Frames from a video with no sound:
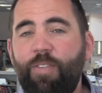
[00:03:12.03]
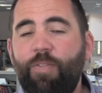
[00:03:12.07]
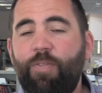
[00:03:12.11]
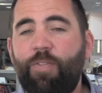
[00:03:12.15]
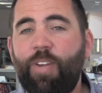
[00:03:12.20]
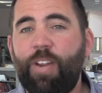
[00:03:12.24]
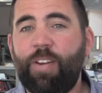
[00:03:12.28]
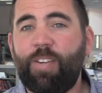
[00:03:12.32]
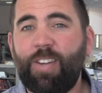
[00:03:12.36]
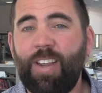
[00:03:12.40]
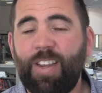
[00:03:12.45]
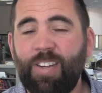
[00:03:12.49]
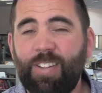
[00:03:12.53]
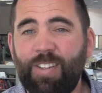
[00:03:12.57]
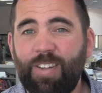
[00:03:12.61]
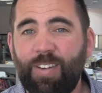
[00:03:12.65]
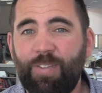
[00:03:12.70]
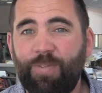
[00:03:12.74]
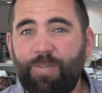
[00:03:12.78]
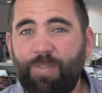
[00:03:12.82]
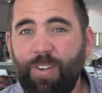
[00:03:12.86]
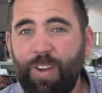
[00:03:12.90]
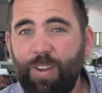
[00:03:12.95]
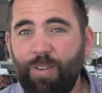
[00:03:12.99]

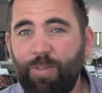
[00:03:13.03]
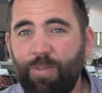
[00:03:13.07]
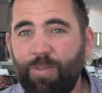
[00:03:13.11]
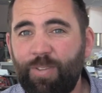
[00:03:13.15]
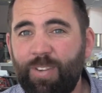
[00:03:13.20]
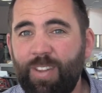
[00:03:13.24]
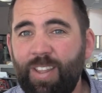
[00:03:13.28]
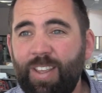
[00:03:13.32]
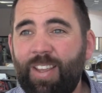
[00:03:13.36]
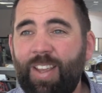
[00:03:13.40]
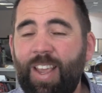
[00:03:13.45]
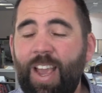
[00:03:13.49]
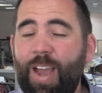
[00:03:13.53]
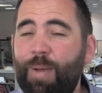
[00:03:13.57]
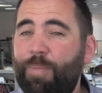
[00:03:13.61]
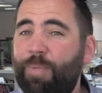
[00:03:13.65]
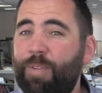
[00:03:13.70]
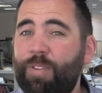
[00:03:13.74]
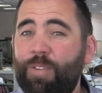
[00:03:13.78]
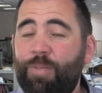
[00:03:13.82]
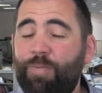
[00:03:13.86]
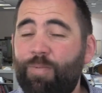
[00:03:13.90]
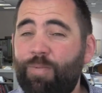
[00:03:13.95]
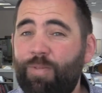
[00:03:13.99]
Fantastic field. The
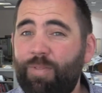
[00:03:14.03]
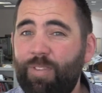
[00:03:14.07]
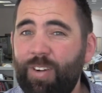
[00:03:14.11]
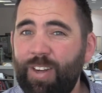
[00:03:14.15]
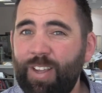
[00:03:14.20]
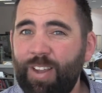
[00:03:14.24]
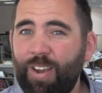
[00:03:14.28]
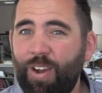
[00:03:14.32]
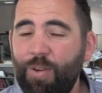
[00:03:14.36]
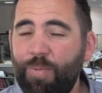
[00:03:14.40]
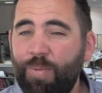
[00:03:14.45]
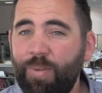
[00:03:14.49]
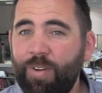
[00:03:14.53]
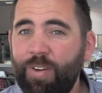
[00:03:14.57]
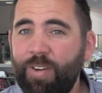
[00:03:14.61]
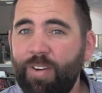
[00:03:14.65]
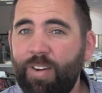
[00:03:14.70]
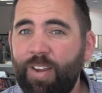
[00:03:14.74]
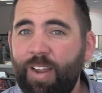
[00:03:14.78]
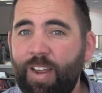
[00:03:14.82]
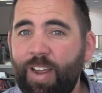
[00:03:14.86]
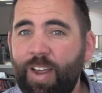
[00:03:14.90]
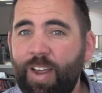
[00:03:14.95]
Cup is pretty open.